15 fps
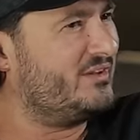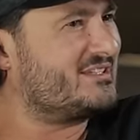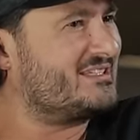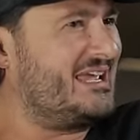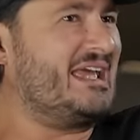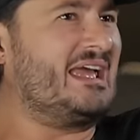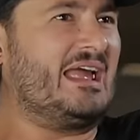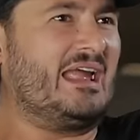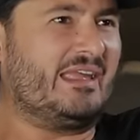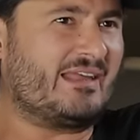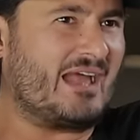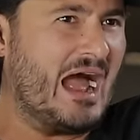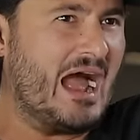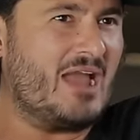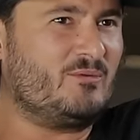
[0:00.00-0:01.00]
will
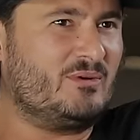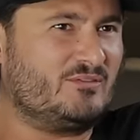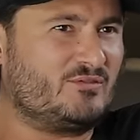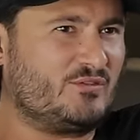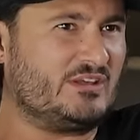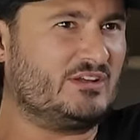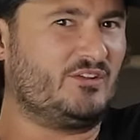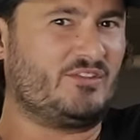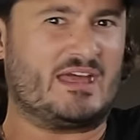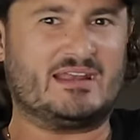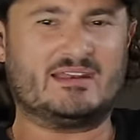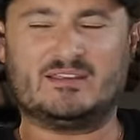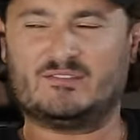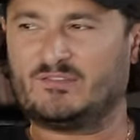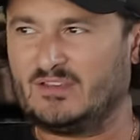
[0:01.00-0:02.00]
say, I would feel
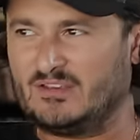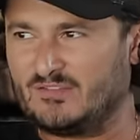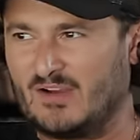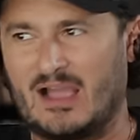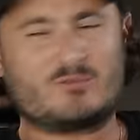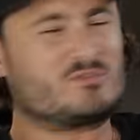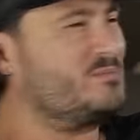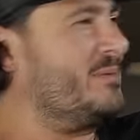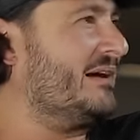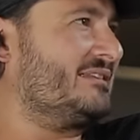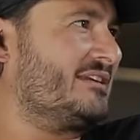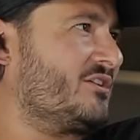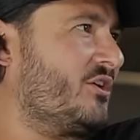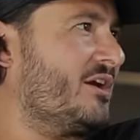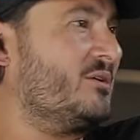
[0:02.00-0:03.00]
that if I was
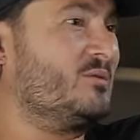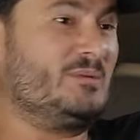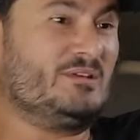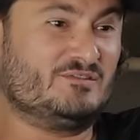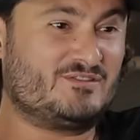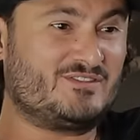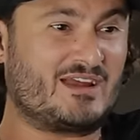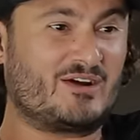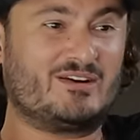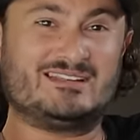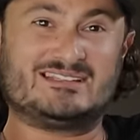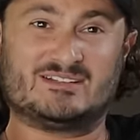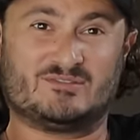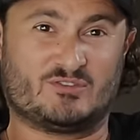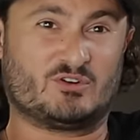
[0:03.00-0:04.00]
buying that car, it would be
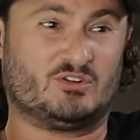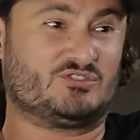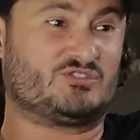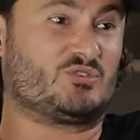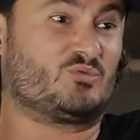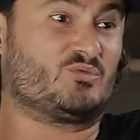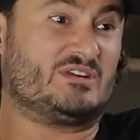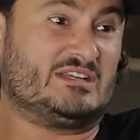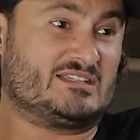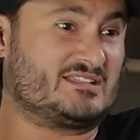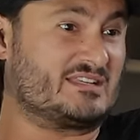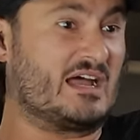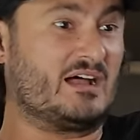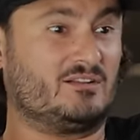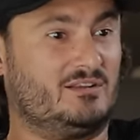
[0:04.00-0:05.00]
very difficult to
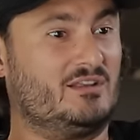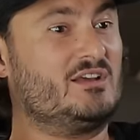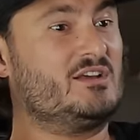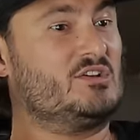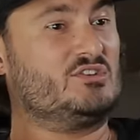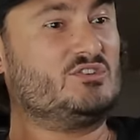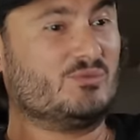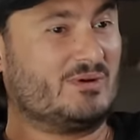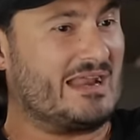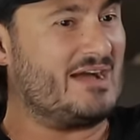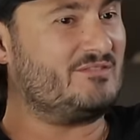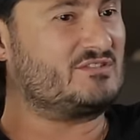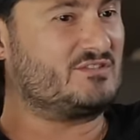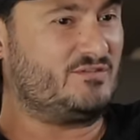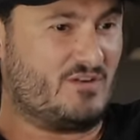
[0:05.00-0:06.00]
resell. You
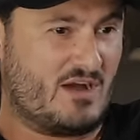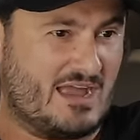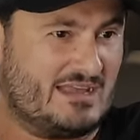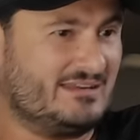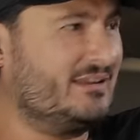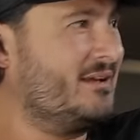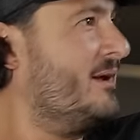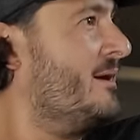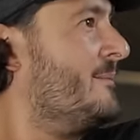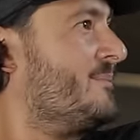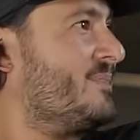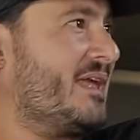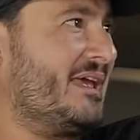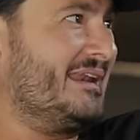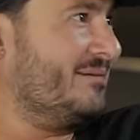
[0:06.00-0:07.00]
would have to find
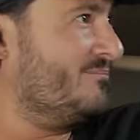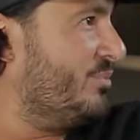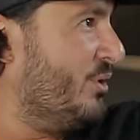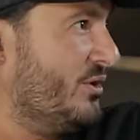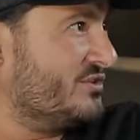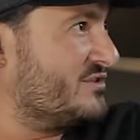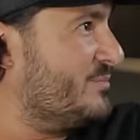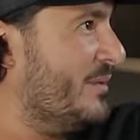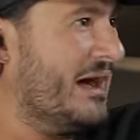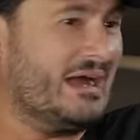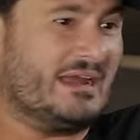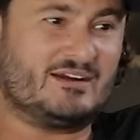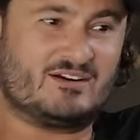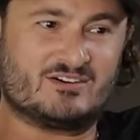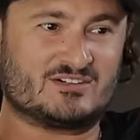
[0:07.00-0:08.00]
an impulse
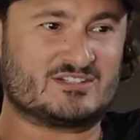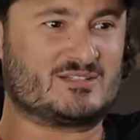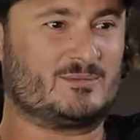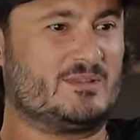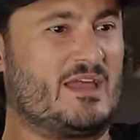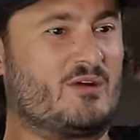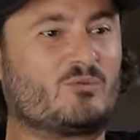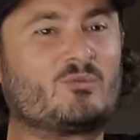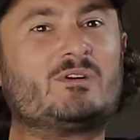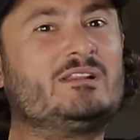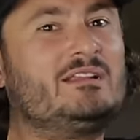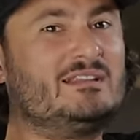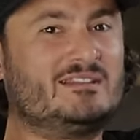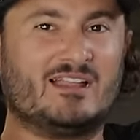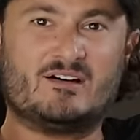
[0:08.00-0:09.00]
buyer, someone that
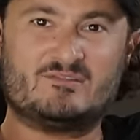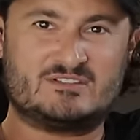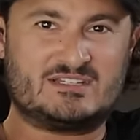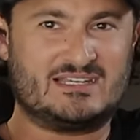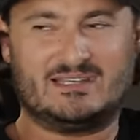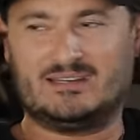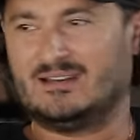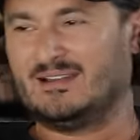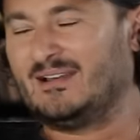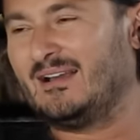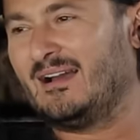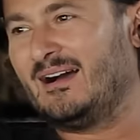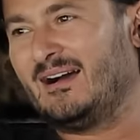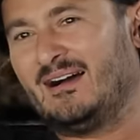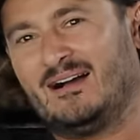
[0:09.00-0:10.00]
really loved it.
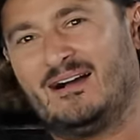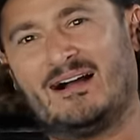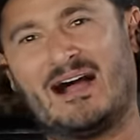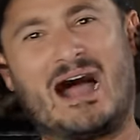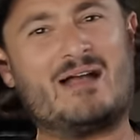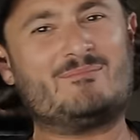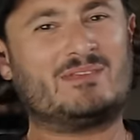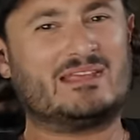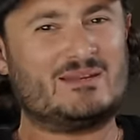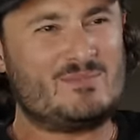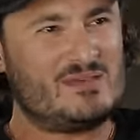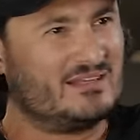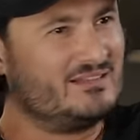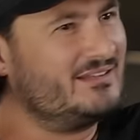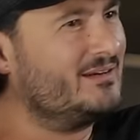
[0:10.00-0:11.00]
I'm
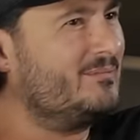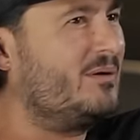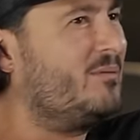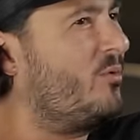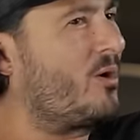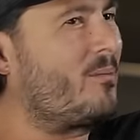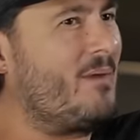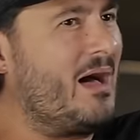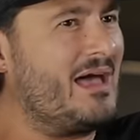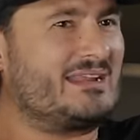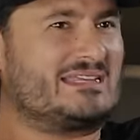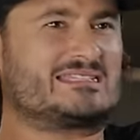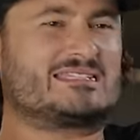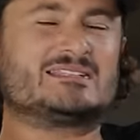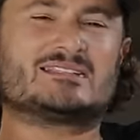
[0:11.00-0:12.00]
going to be a little bit more
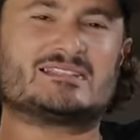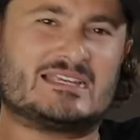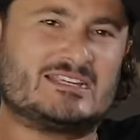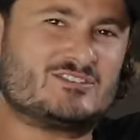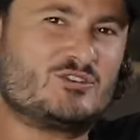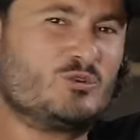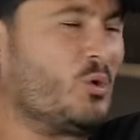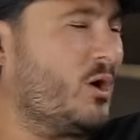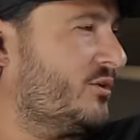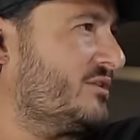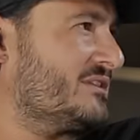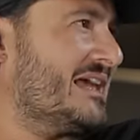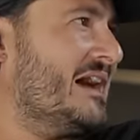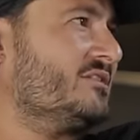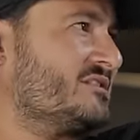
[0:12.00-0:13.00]
modest and say
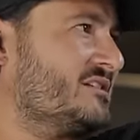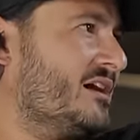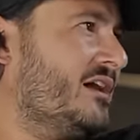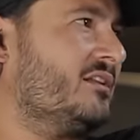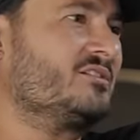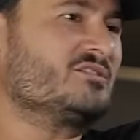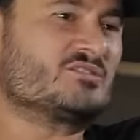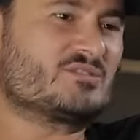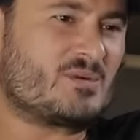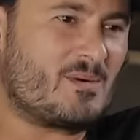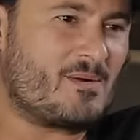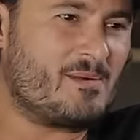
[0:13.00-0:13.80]
$200,000.